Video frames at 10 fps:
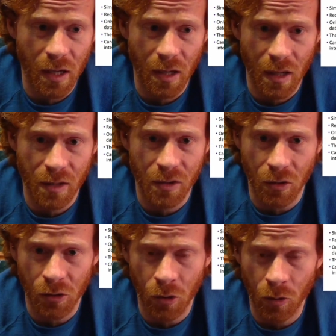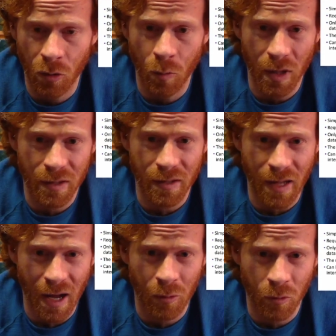as I'll show you, but it's
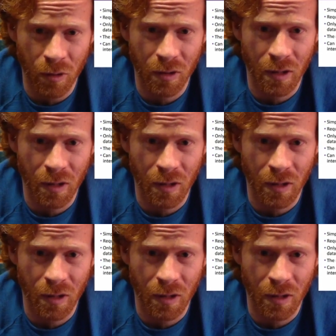not really